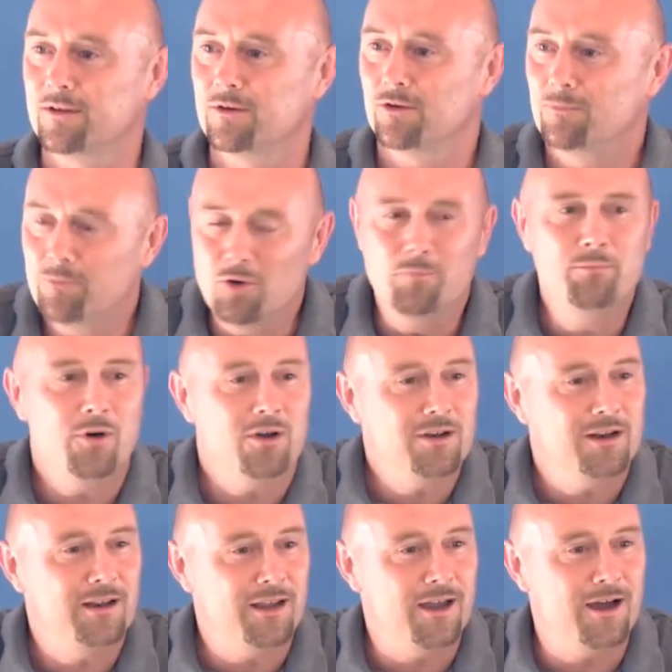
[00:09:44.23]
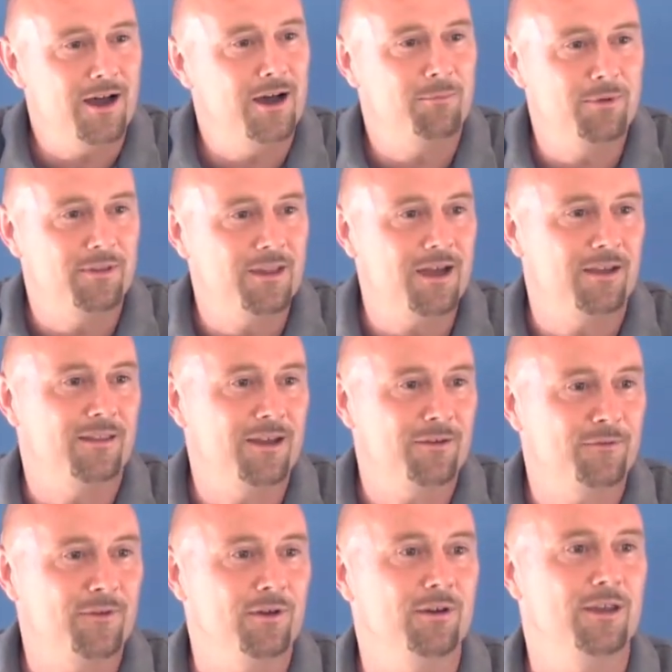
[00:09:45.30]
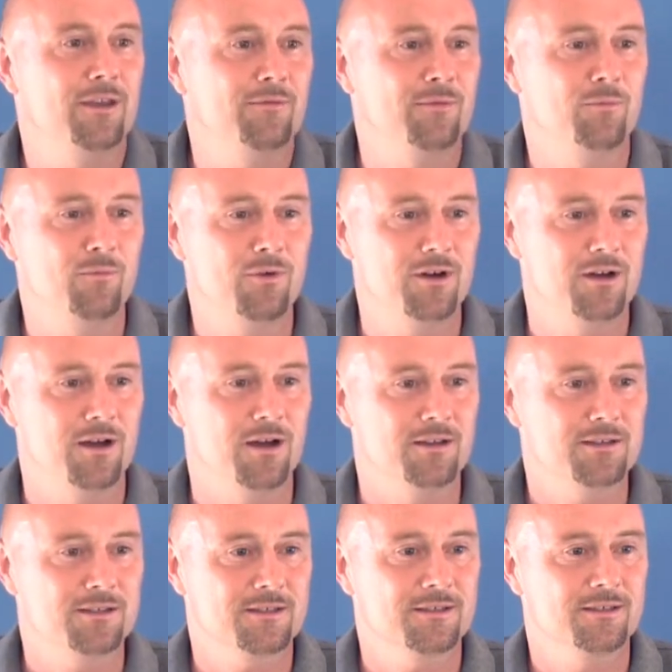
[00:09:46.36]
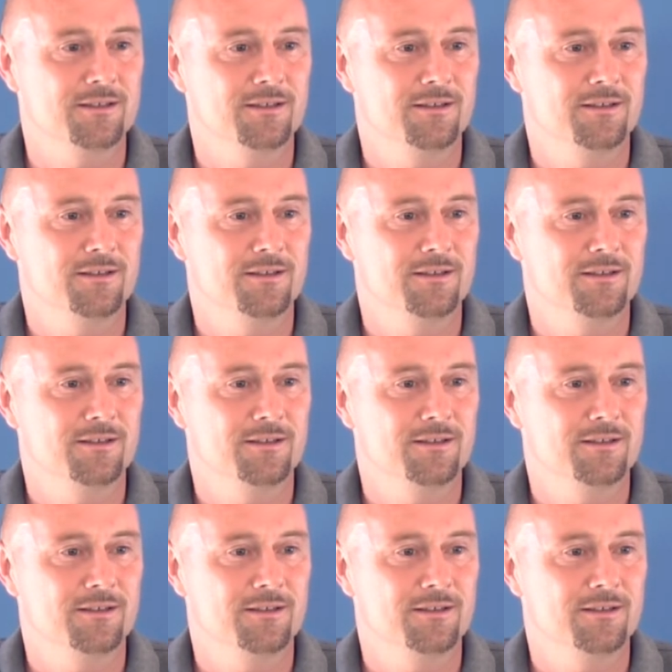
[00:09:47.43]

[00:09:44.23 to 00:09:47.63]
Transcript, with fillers: or, or bottling it up, and that, that felt even worse.